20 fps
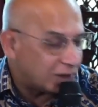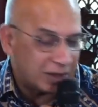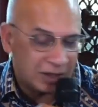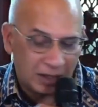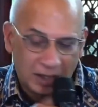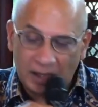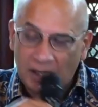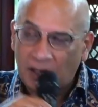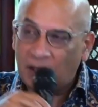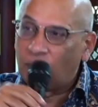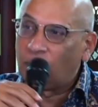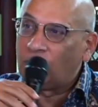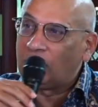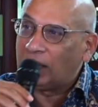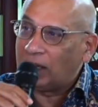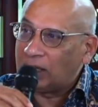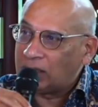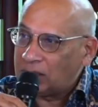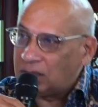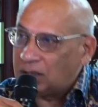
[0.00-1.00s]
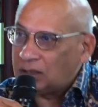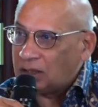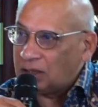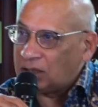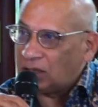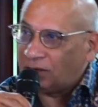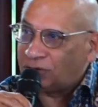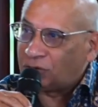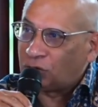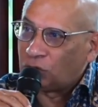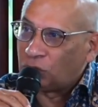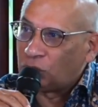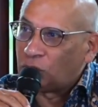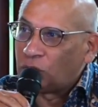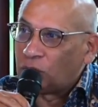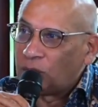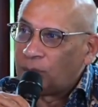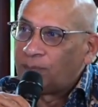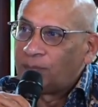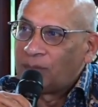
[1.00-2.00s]
with us this
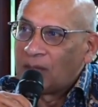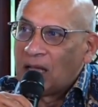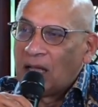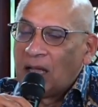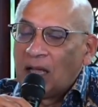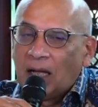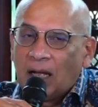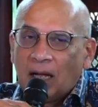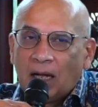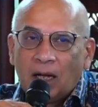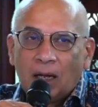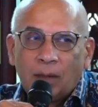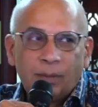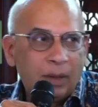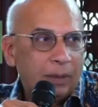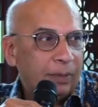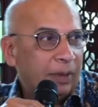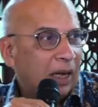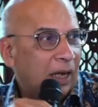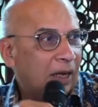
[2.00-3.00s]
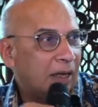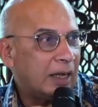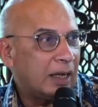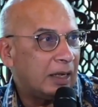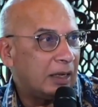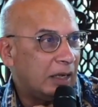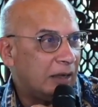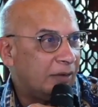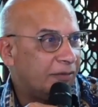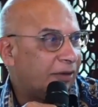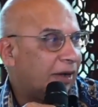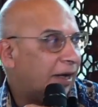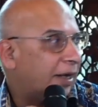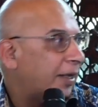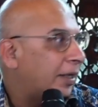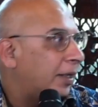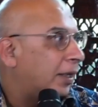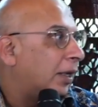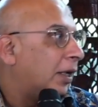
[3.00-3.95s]
afternoon. Maybe I can invite